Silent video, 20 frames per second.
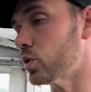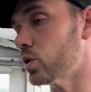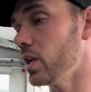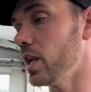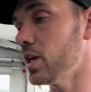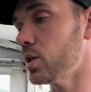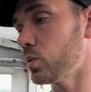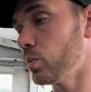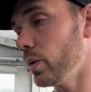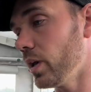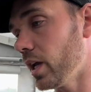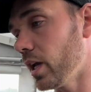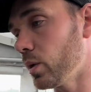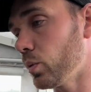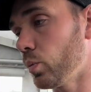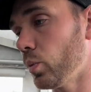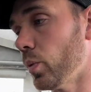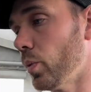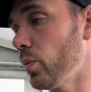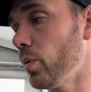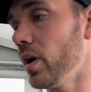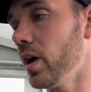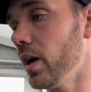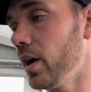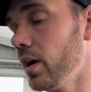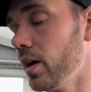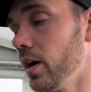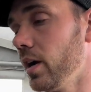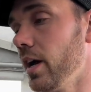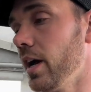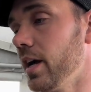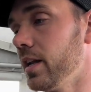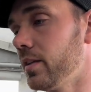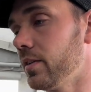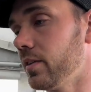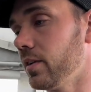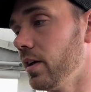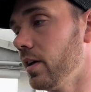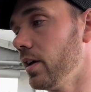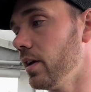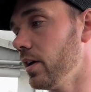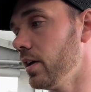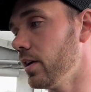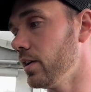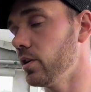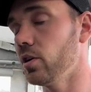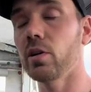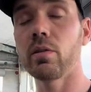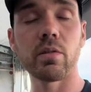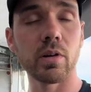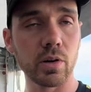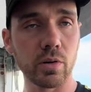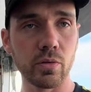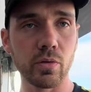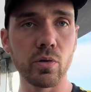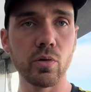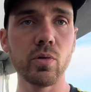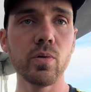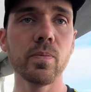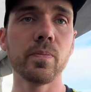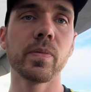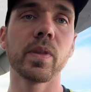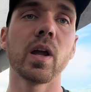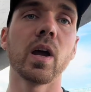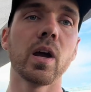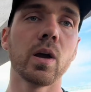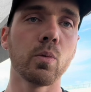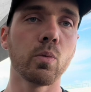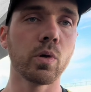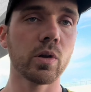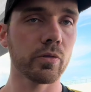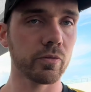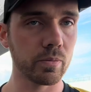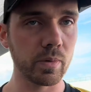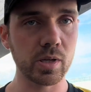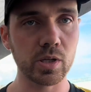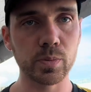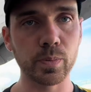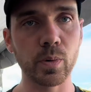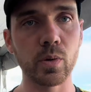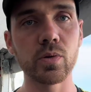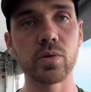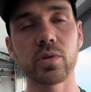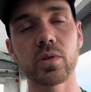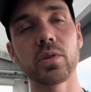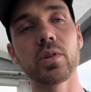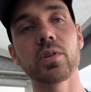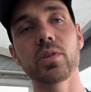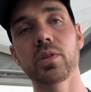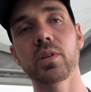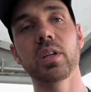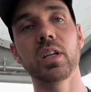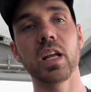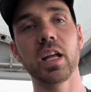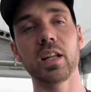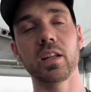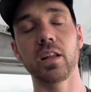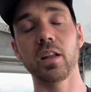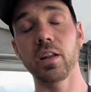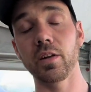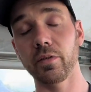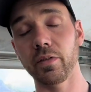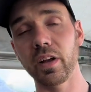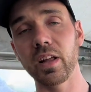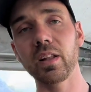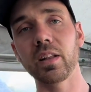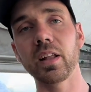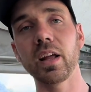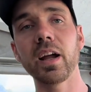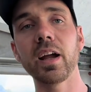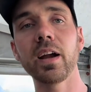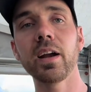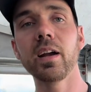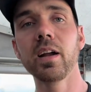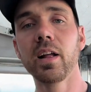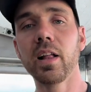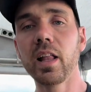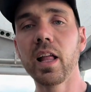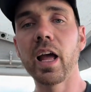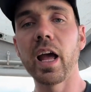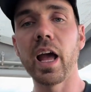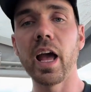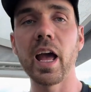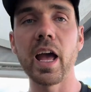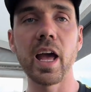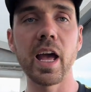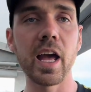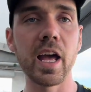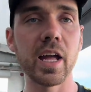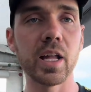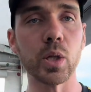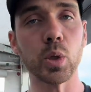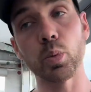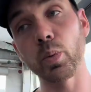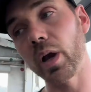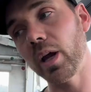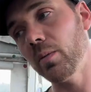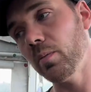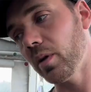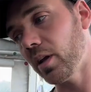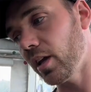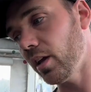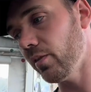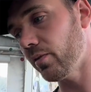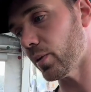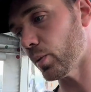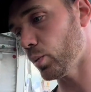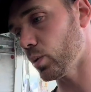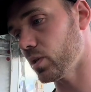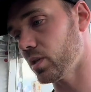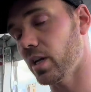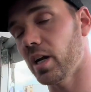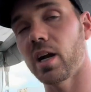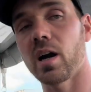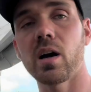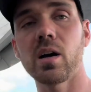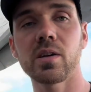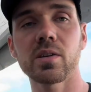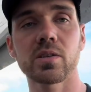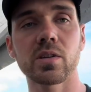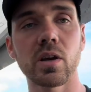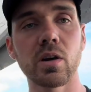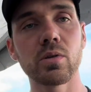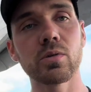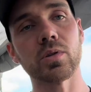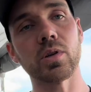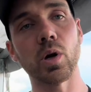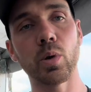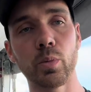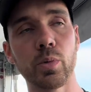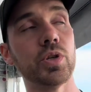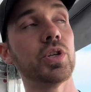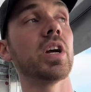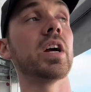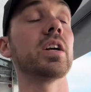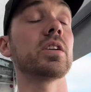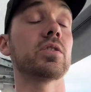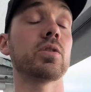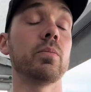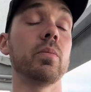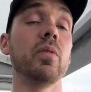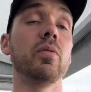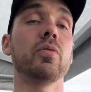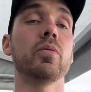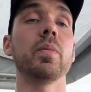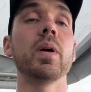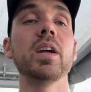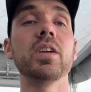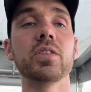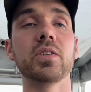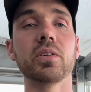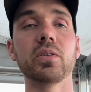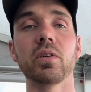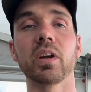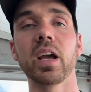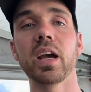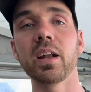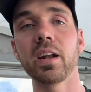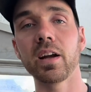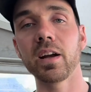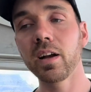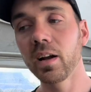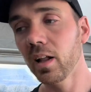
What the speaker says: last weekend we were at Eurocrew, one of my sponsors. They had an event there, and Dwayne McKeever was there also, so we shared some information together.